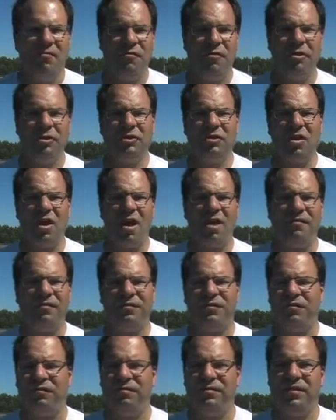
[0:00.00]
First
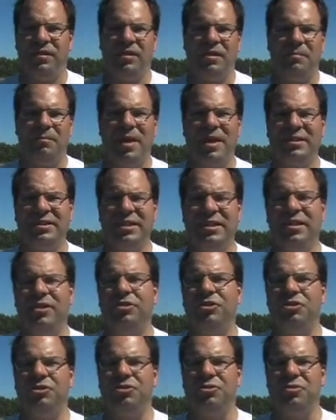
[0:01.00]
off, the best thing
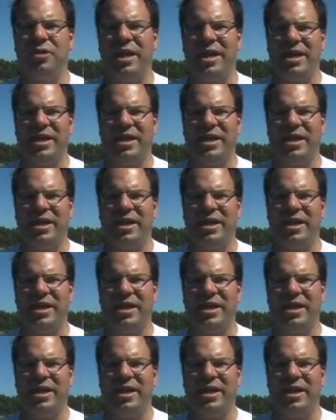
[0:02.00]
to do